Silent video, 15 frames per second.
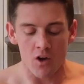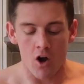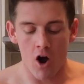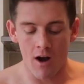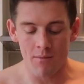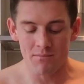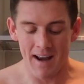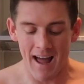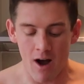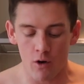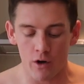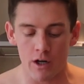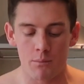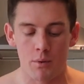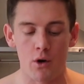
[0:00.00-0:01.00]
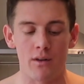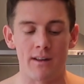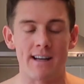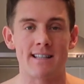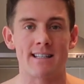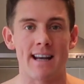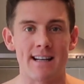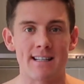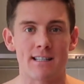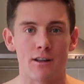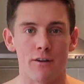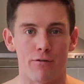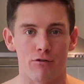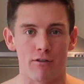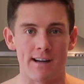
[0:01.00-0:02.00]
I'm now going to put these into
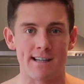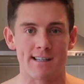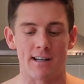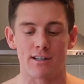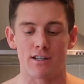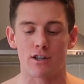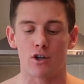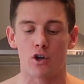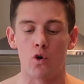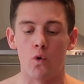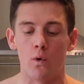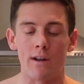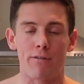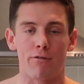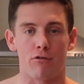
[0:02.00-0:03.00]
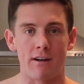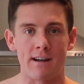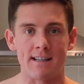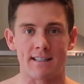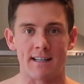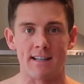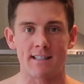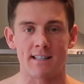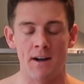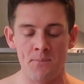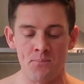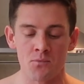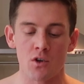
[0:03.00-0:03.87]
the freezer, so the coulis freezes,